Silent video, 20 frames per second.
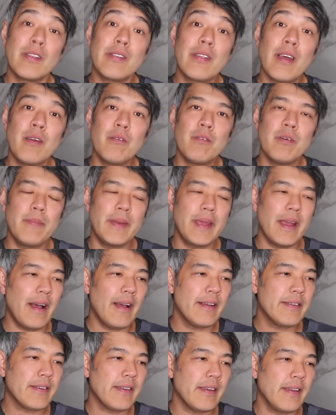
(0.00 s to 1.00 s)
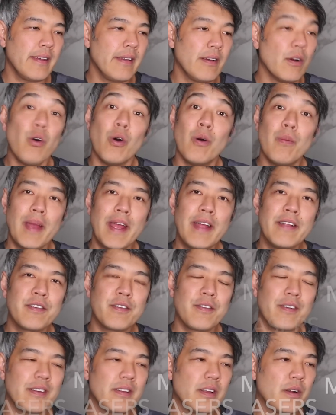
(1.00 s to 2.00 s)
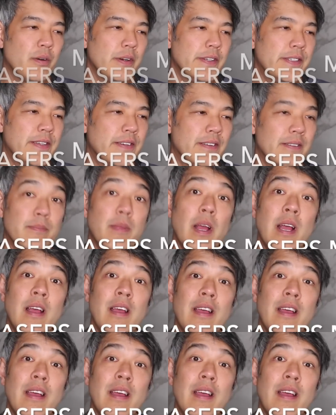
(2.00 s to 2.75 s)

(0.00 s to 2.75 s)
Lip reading: Today we'll be asking or answering the question,